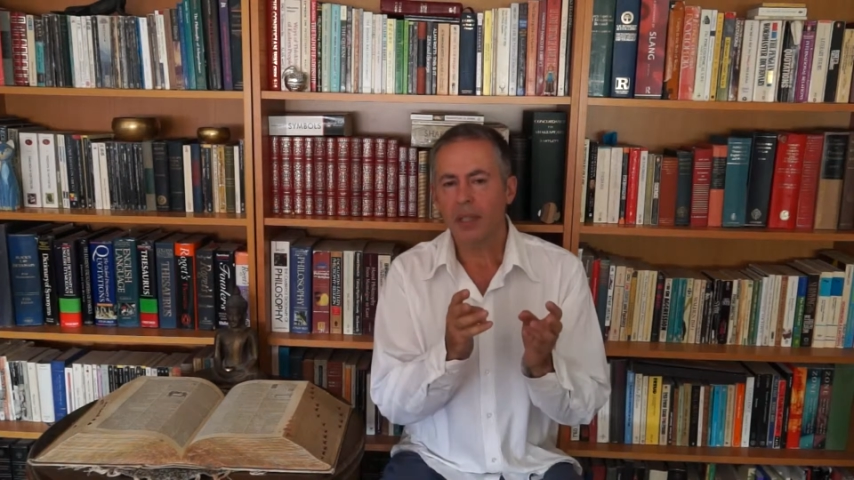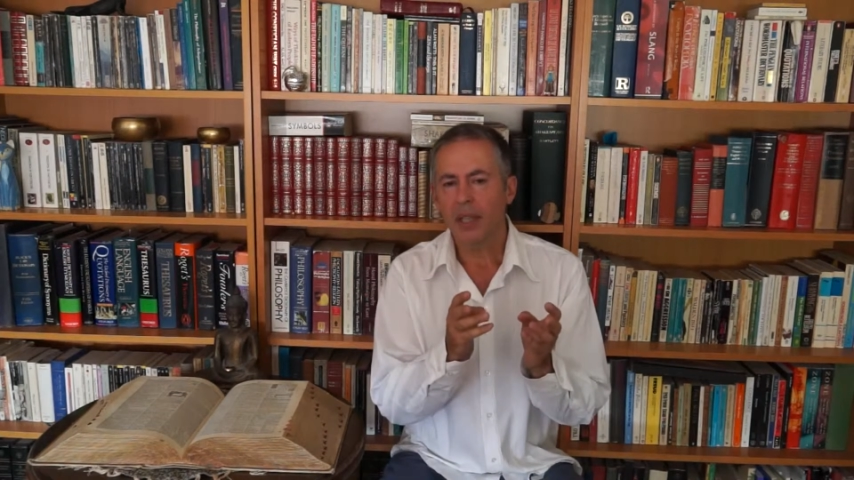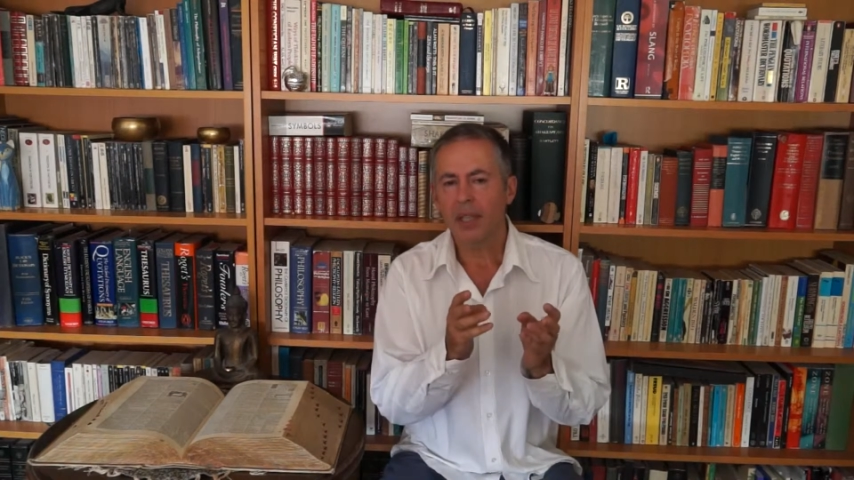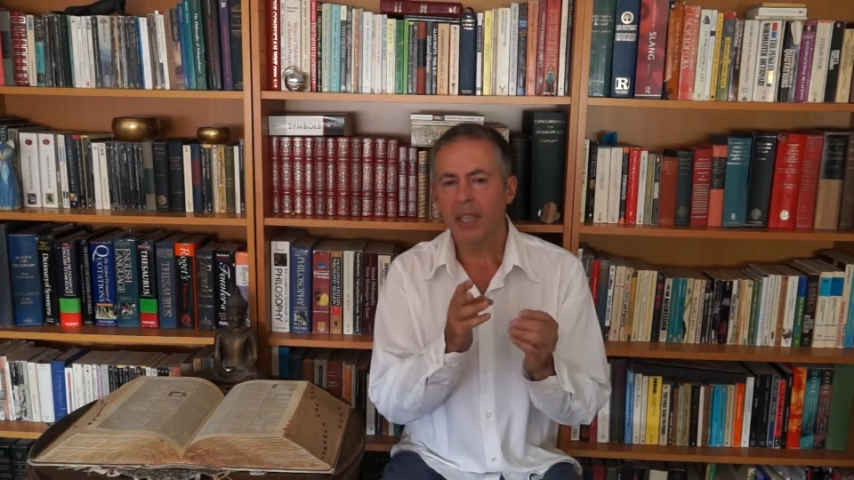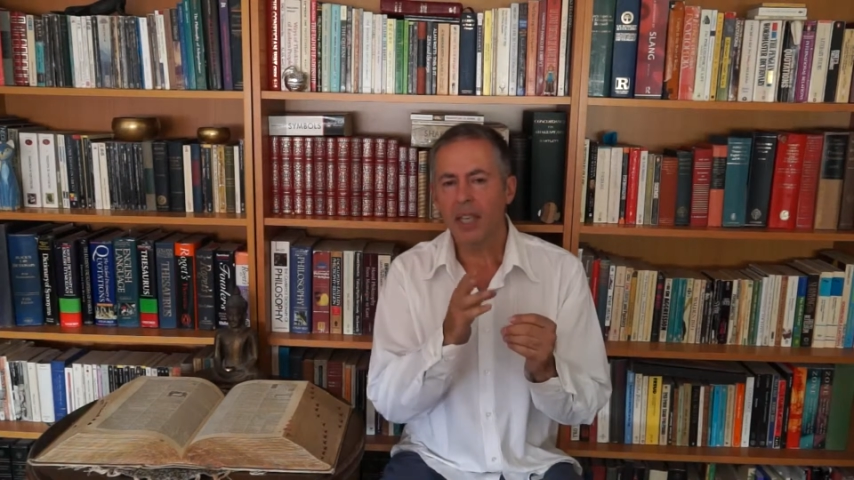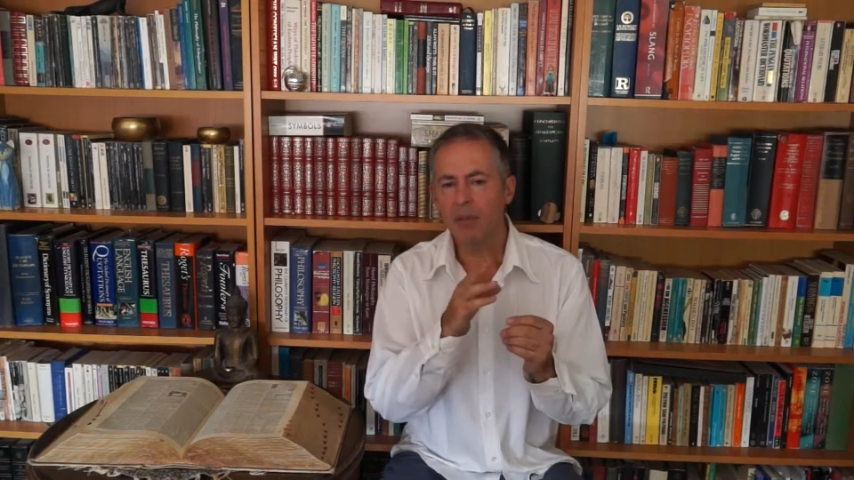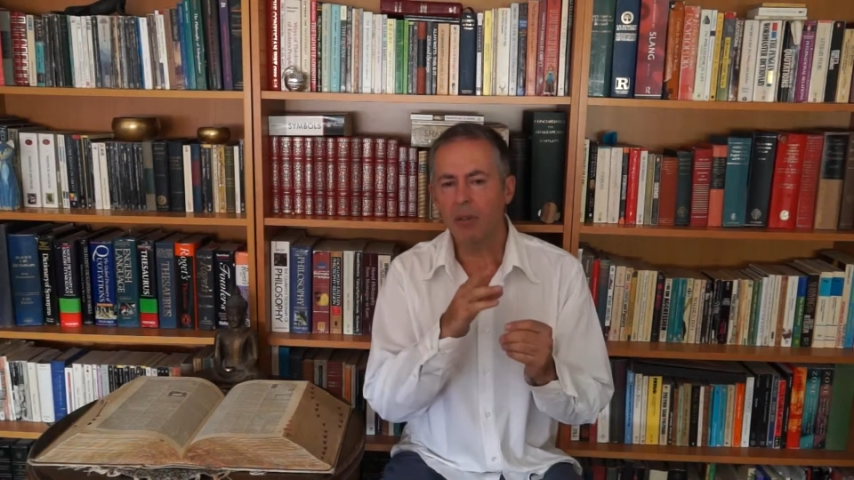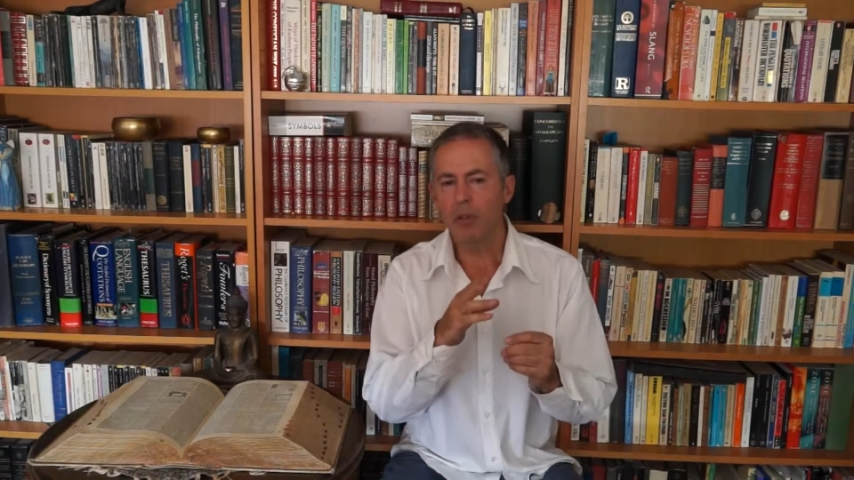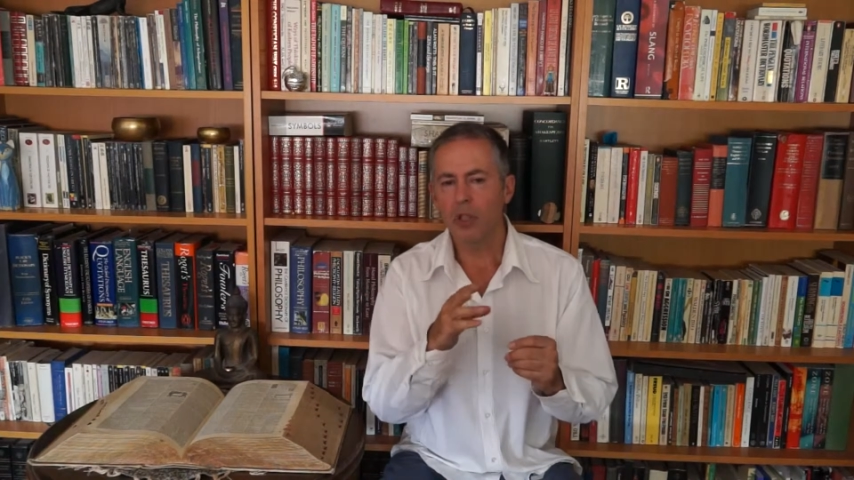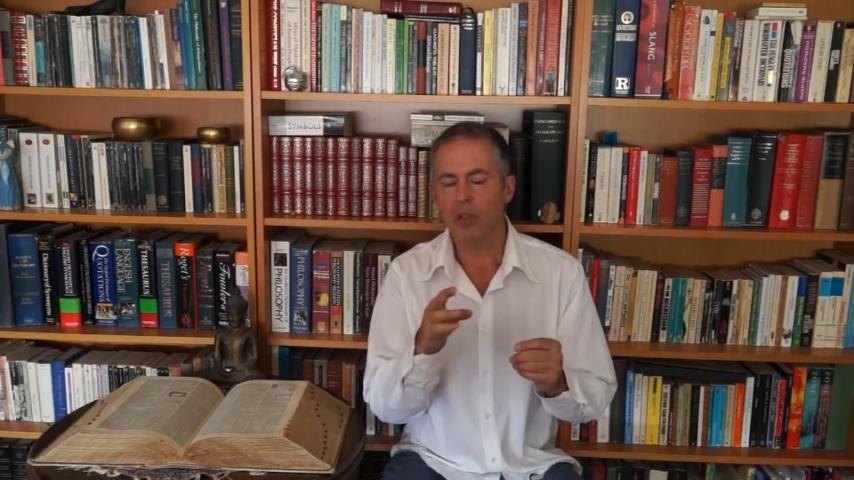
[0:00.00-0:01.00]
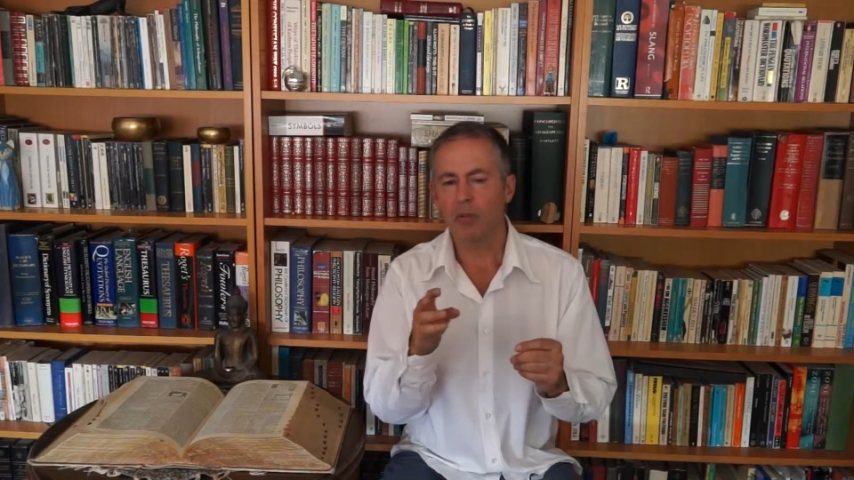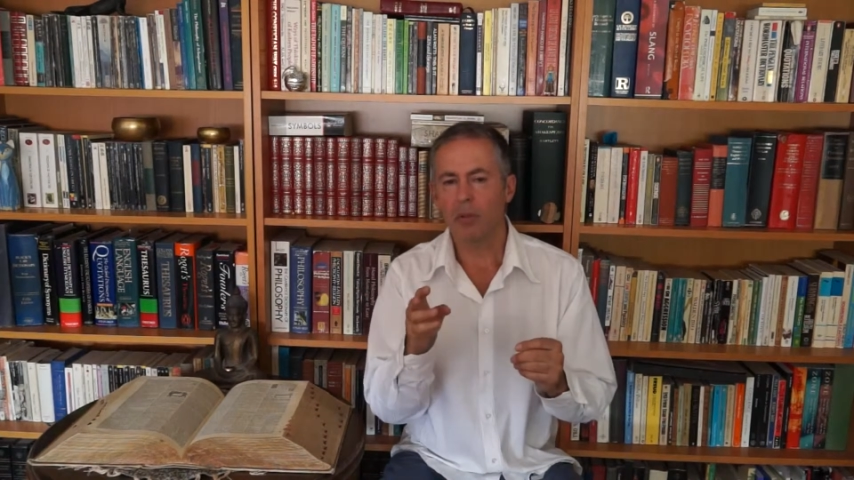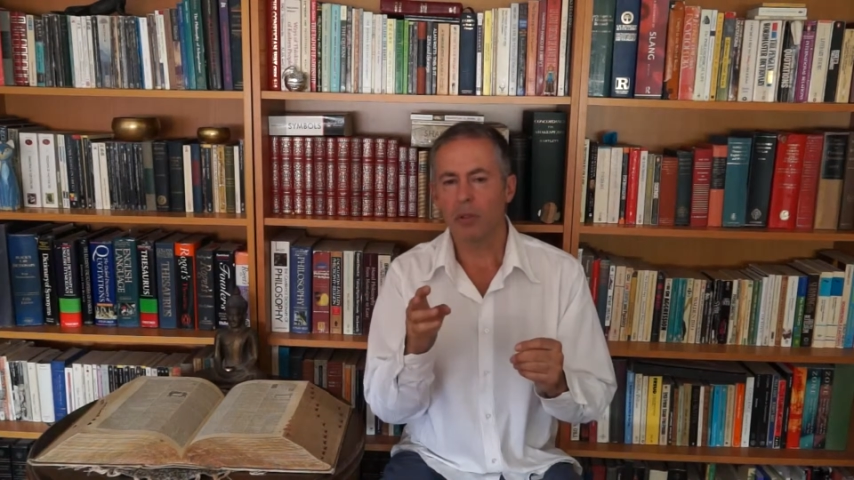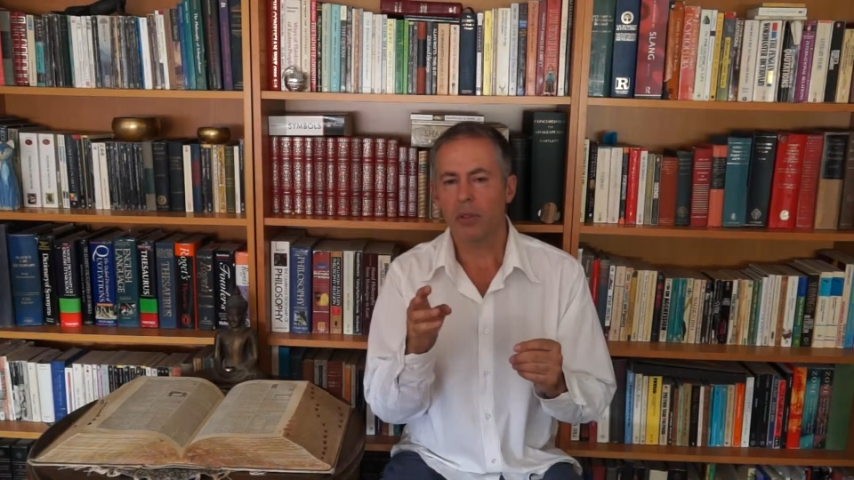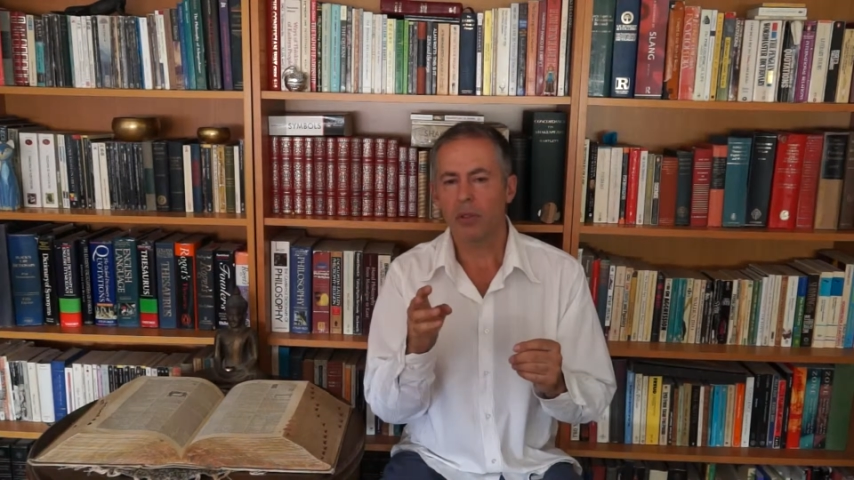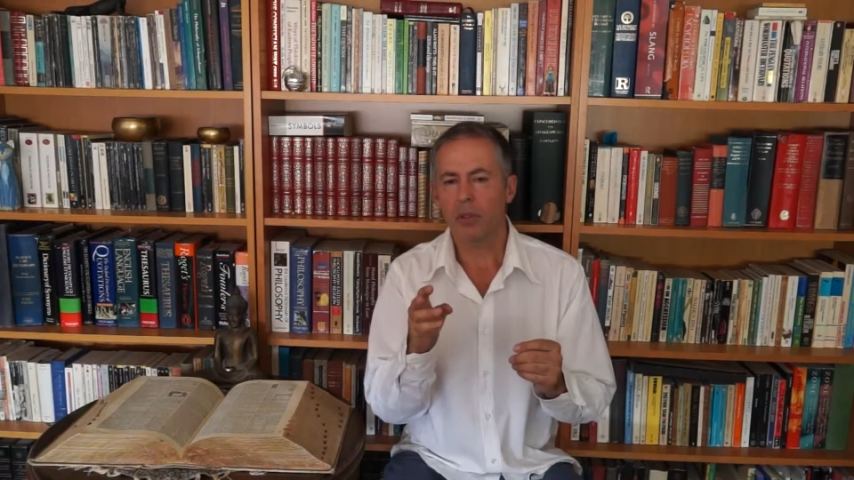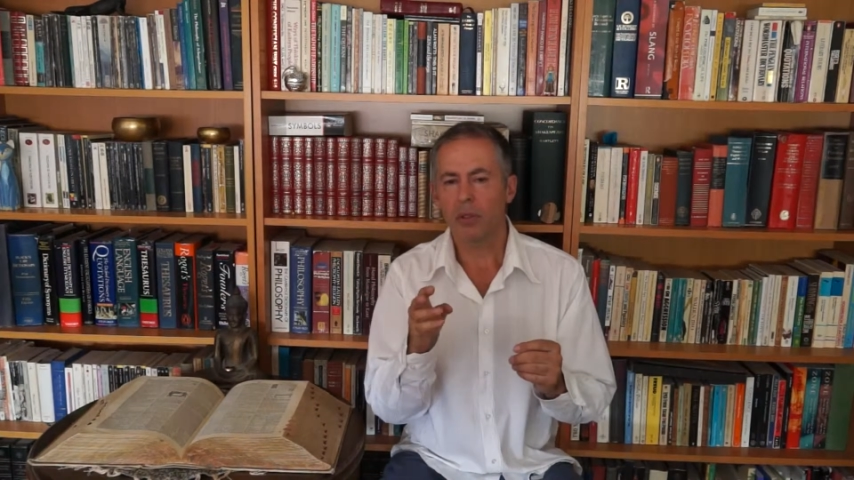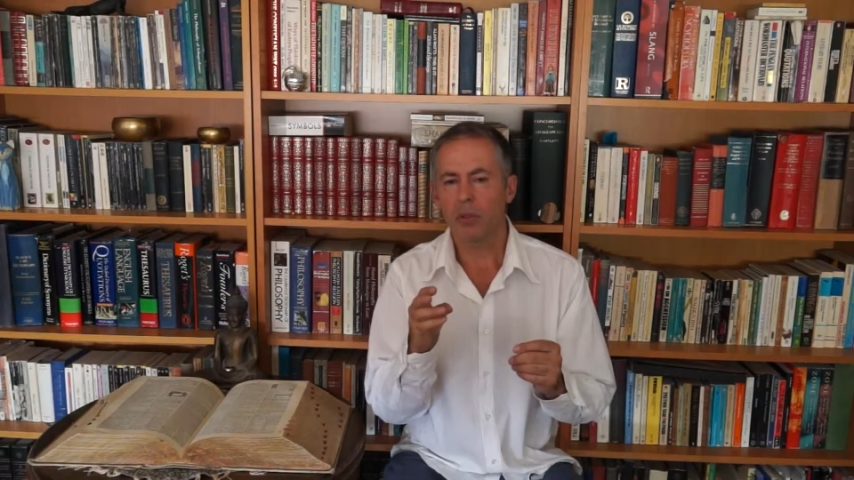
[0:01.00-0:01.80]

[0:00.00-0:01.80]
and the evolution of words